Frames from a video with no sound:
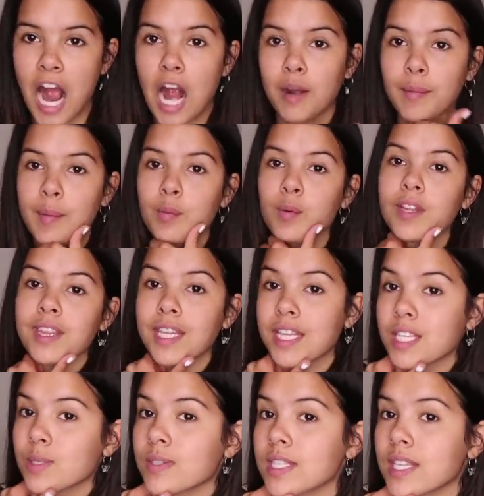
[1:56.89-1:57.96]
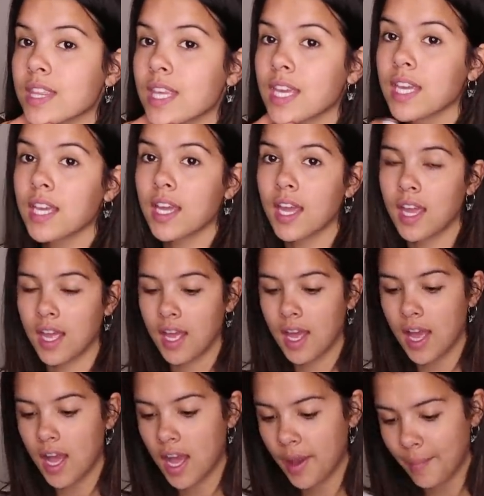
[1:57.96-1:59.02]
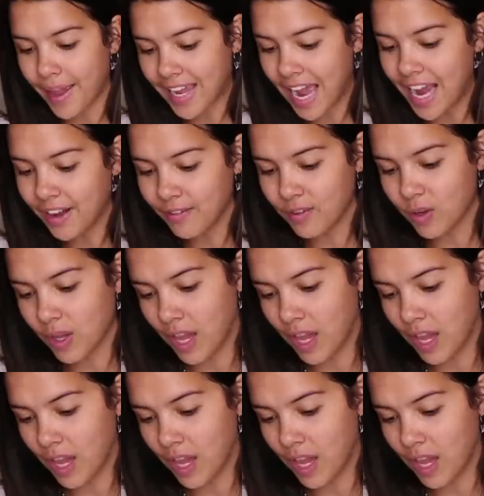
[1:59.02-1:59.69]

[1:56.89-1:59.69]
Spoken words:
I remember when this was a thing. I kind